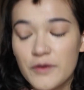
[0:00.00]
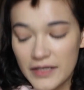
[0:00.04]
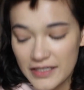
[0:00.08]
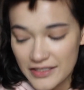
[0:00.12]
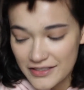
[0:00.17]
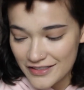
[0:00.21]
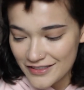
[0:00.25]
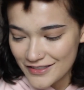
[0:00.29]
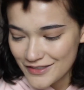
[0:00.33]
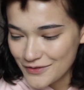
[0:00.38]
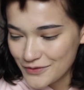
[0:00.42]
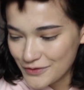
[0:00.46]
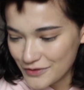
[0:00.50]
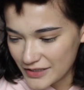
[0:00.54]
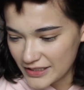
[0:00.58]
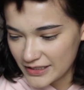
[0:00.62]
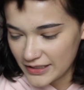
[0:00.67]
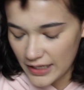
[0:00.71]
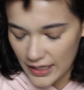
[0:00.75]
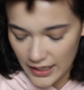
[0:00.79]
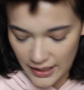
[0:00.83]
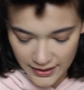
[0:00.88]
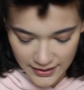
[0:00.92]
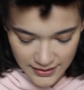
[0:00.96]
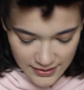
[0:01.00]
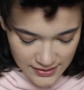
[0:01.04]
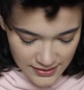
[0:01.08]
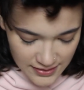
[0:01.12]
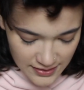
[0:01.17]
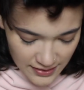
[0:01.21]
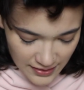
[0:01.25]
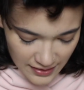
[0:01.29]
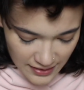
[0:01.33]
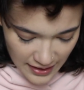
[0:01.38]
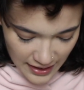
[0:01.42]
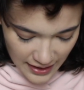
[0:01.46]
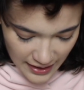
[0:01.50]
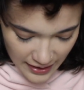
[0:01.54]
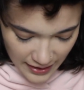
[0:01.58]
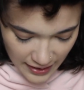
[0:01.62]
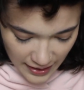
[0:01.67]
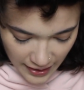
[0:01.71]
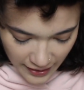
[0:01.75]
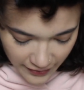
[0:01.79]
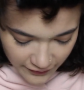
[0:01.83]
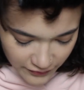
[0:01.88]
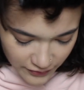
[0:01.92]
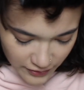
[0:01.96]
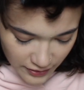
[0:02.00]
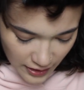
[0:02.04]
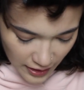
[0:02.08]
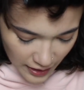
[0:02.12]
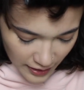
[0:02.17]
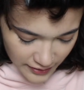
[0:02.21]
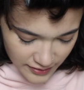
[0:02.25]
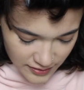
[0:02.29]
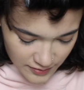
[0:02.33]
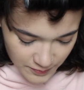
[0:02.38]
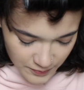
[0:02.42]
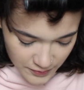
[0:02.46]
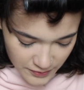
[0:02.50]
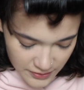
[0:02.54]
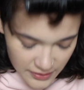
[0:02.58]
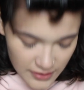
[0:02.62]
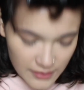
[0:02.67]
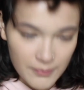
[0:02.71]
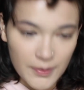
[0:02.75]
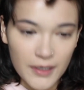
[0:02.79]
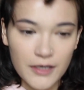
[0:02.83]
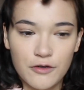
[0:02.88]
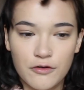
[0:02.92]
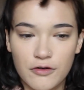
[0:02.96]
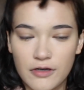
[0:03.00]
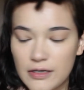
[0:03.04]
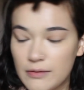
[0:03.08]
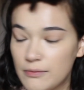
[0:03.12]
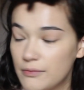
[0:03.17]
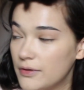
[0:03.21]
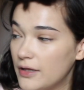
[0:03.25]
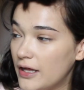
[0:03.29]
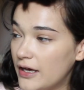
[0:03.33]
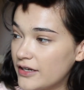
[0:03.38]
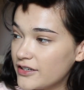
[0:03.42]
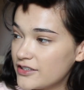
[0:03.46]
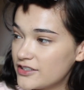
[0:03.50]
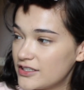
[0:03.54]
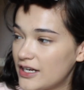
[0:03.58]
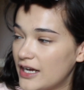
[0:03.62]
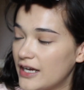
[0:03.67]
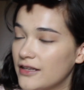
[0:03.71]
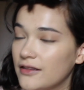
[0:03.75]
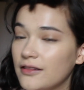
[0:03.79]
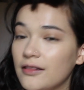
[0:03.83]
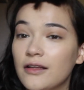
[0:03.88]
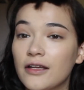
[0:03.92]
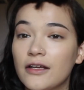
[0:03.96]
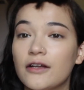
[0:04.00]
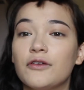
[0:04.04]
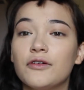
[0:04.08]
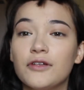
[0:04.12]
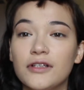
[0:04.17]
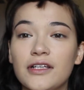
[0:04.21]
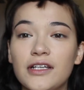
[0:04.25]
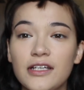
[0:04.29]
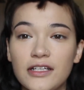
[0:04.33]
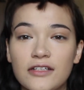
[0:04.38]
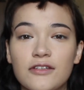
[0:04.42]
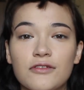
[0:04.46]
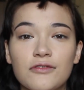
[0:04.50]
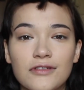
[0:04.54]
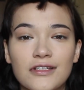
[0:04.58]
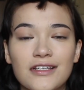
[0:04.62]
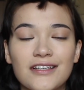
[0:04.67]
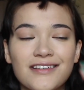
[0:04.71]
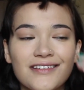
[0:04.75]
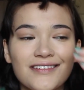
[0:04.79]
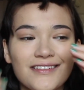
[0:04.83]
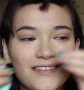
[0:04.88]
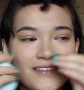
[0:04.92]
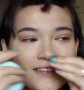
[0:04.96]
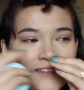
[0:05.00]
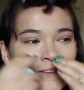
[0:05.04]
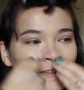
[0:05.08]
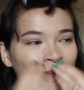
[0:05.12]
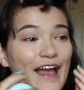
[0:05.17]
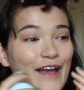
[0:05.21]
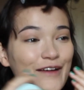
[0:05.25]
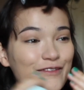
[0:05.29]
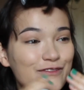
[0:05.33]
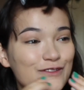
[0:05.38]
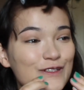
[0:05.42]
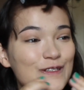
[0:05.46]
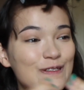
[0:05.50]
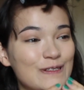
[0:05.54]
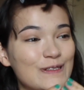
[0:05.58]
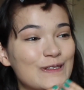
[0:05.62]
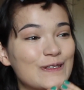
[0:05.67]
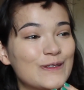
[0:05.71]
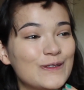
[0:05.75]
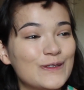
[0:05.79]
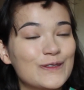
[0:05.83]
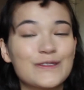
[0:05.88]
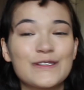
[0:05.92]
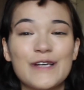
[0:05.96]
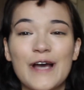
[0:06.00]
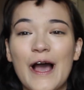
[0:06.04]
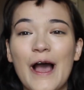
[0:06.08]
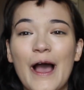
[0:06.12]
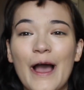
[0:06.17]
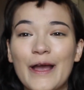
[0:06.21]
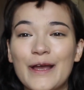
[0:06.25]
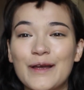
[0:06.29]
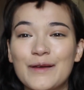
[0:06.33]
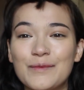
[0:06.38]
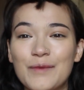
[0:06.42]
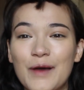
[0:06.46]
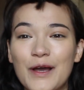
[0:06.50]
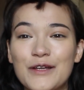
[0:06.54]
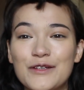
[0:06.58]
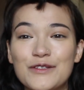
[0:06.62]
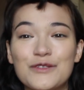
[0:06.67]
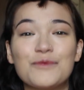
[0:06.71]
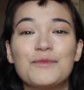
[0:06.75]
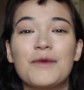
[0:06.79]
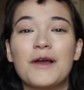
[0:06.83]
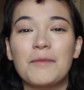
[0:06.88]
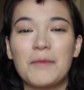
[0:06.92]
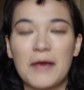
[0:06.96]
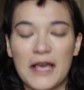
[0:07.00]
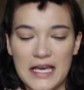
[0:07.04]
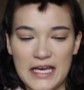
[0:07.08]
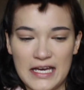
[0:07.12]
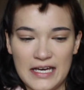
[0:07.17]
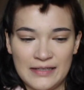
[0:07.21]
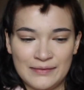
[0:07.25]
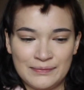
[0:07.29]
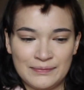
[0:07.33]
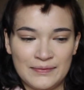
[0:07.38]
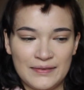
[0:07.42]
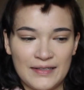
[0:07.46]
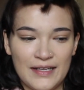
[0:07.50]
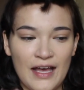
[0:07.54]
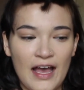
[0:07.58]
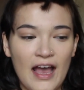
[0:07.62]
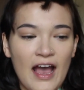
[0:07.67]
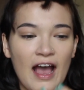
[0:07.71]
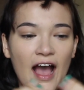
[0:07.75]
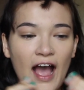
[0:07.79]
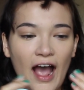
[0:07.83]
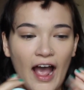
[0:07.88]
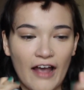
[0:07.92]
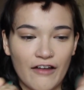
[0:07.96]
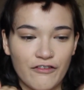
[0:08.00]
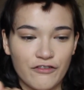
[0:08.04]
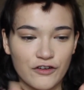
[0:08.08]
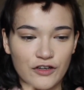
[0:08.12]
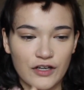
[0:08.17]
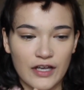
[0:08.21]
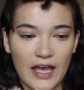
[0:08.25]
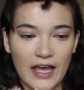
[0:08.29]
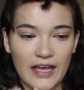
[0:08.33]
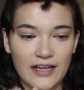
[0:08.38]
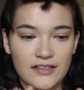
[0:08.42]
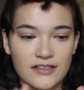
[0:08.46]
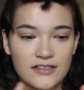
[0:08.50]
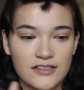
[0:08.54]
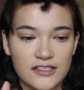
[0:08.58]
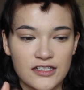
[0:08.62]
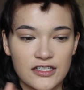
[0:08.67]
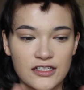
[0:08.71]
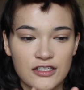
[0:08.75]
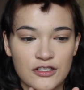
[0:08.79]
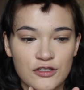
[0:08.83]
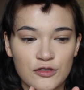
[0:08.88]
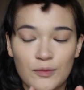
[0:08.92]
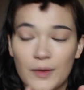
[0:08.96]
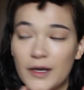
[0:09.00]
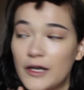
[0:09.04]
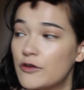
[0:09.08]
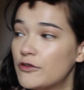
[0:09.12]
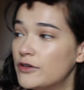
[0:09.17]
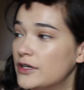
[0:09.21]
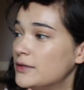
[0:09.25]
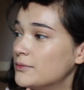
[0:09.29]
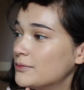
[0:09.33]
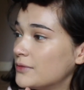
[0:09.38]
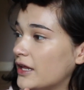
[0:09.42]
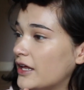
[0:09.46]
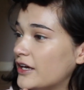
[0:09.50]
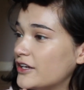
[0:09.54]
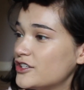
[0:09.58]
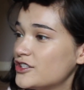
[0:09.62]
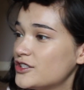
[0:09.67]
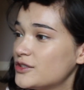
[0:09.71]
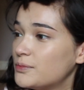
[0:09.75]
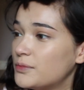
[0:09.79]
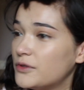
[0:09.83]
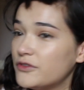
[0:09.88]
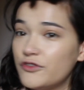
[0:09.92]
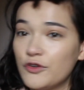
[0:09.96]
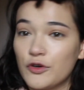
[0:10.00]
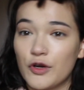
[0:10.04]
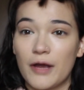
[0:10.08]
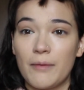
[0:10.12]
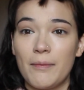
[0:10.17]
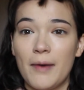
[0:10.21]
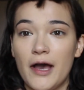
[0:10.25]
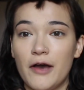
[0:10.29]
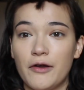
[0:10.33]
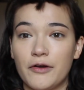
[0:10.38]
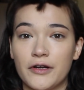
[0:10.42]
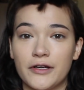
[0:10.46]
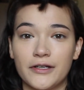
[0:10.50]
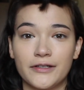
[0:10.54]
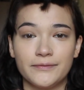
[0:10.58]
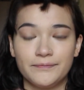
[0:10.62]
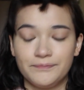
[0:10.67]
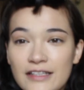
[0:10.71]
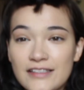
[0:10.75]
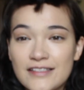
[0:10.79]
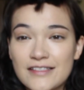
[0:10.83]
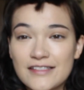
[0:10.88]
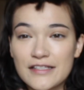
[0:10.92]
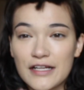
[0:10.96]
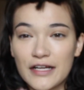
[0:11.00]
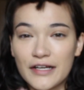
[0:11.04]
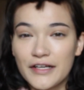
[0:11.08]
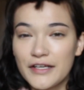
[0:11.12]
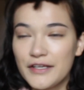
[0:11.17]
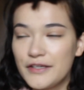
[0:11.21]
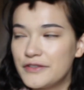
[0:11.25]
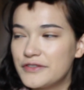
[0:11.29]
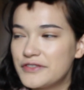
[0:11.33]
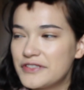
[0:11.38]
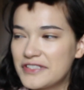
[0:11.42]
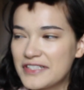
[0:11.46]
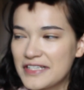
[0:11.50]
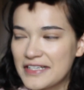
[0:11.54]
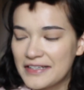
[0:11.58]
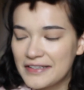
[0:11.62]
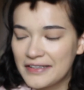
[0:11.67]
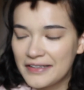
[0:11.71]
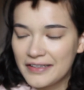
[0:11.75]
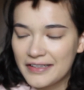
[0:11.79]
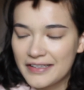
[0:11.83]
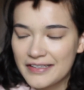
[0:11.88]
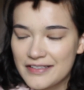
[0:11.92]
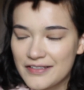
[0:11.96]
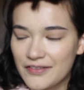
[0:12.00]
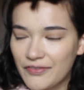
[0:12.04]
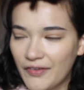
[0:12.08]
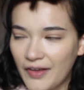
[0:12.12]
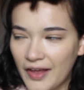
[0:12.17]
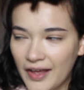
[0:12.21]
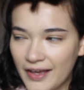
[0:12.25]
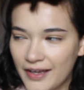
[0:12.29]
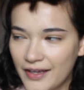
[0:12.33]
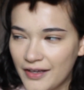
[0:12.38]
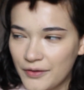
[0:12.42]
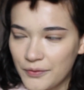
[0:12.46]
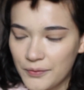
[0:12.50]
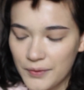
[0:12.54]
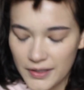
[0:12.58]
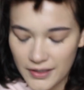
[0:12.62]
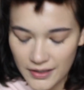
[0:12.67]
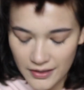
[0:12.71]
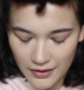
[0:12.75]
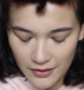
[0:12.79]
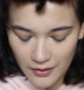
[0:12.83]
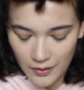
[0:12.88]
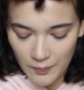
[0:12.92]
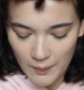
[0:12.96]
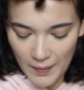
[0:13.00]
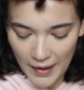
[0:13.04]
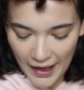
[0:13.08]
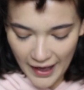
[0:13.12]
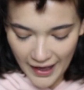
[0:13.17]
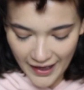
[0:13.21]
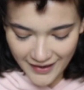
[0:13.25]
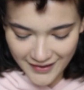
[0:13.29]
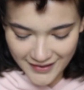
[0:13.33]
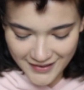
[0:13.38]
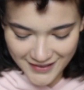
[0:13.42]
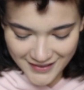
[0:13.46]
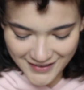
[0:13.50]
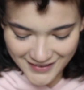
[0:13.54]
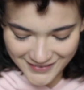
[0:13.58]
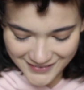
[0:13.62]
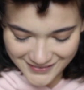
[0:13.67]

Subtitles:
I just realized that I forgot to put on my cream blush. I literally do this every single time I do my makeup. I forget to do my cream blush before I powder. It's not a huge deal, it's fine, we can go back.